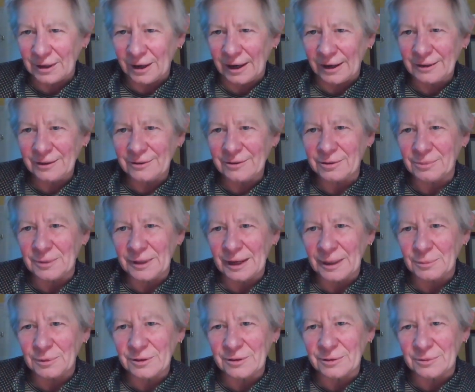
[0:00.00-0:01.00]
if you like,
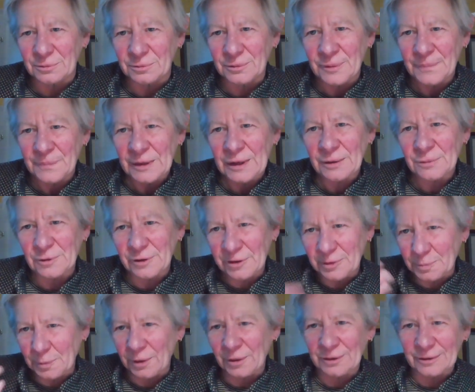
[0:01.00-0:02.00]
to be able to
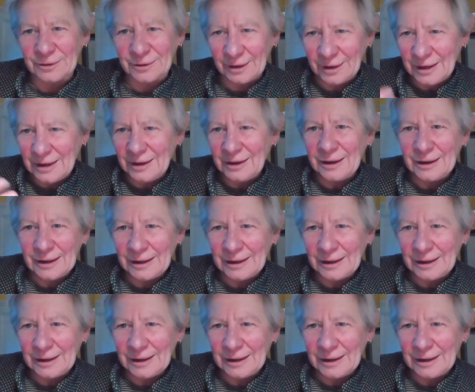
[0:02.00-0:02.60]
respond